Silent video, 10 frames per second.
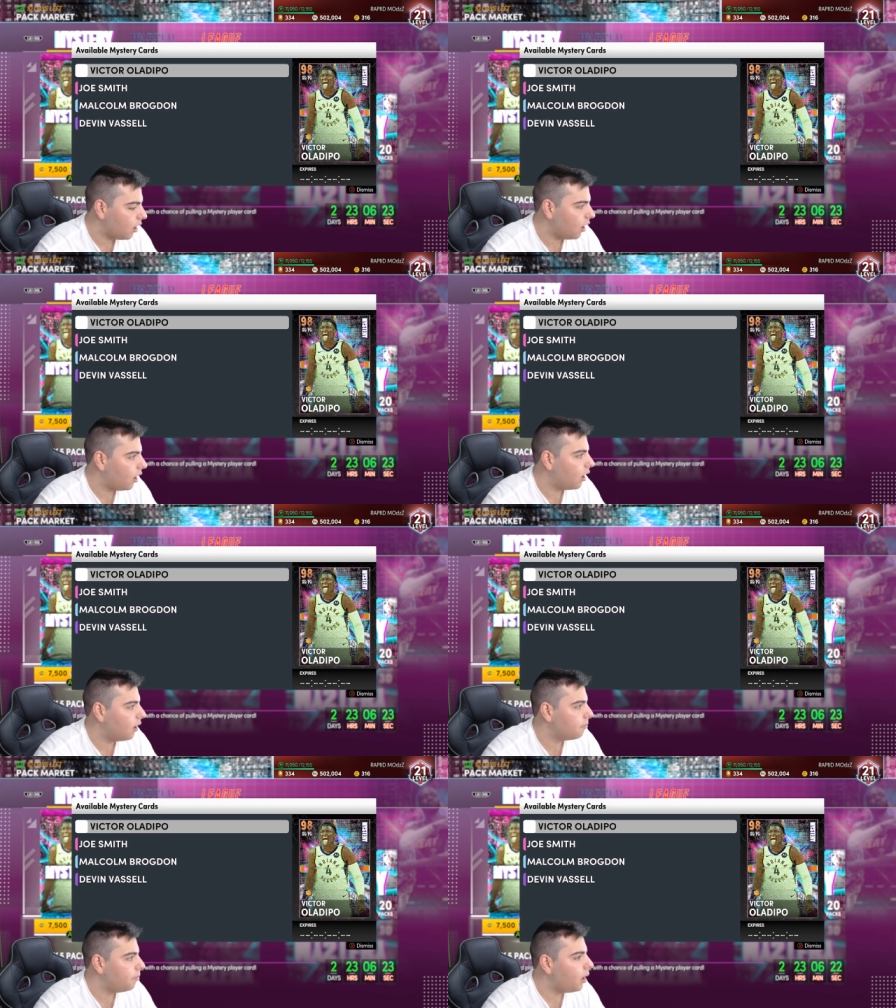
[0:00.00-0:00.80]

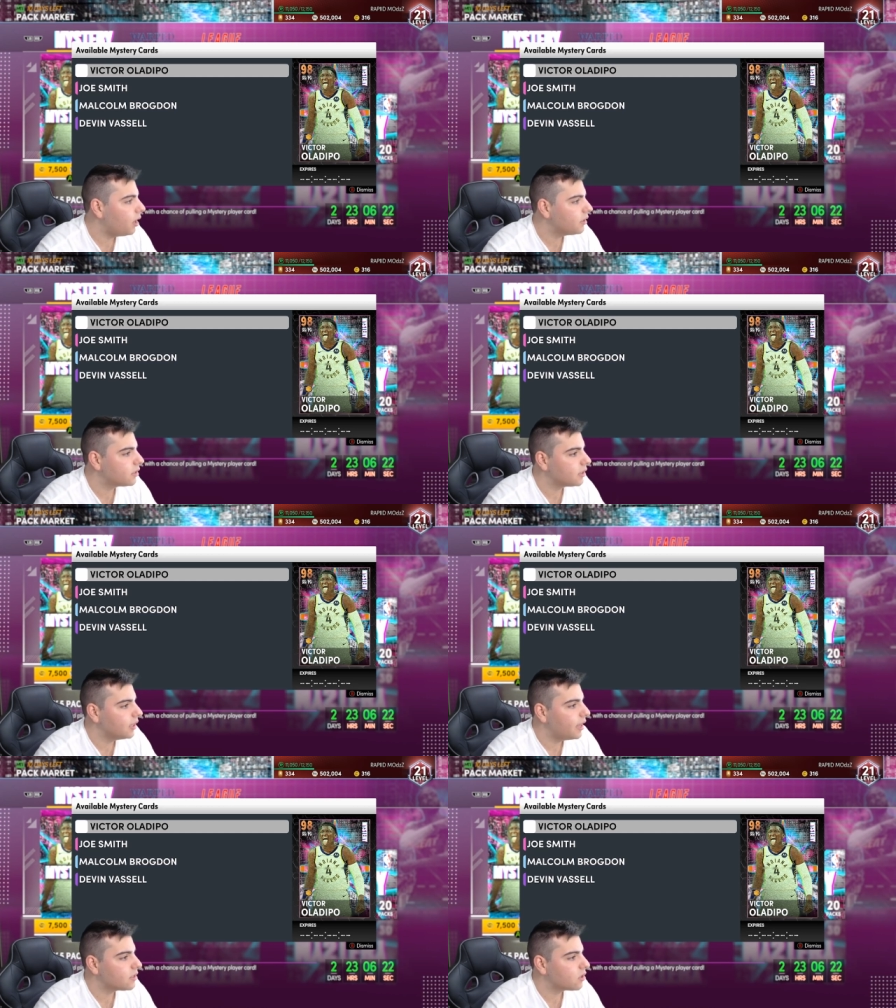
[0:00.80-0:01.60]
Um, but
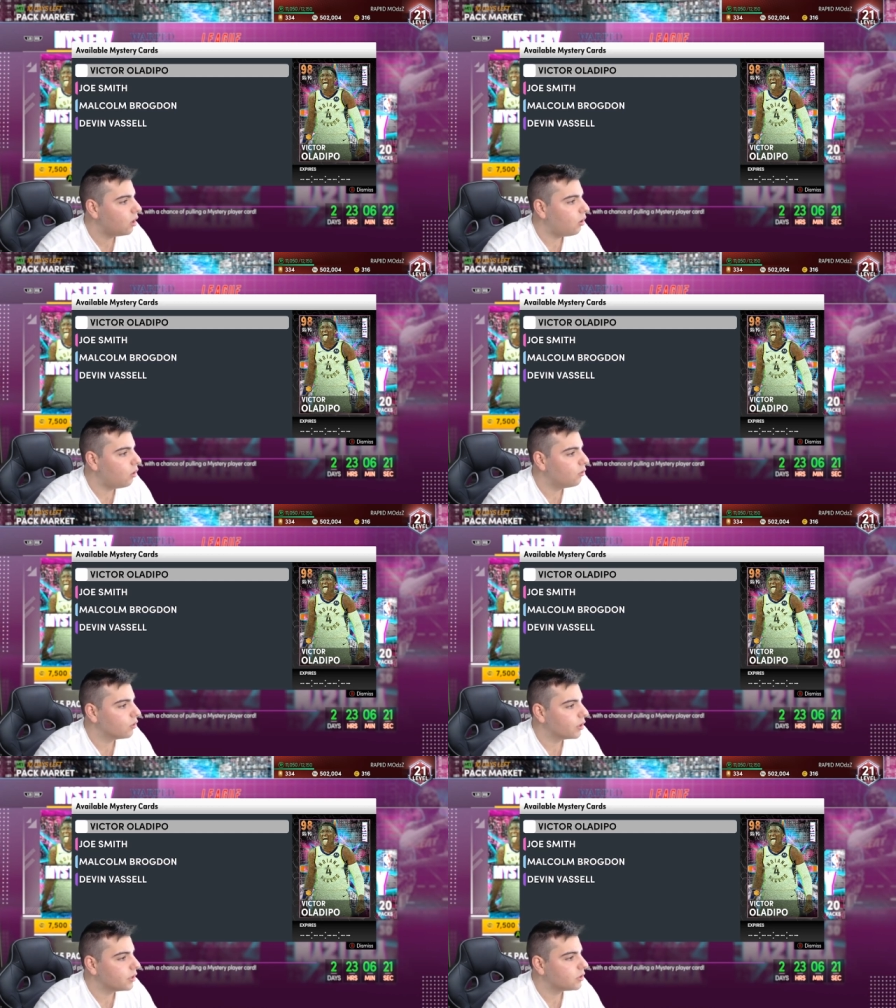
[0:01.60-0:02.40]
let's go
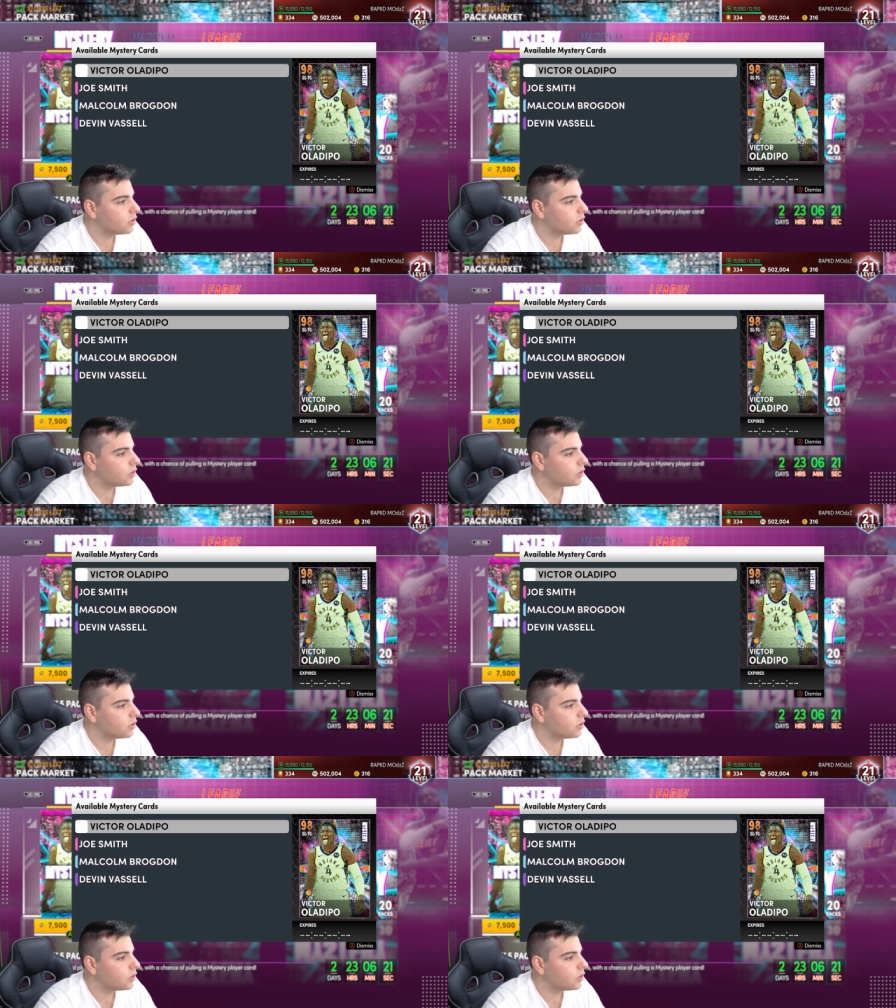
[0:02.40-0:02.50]
over it.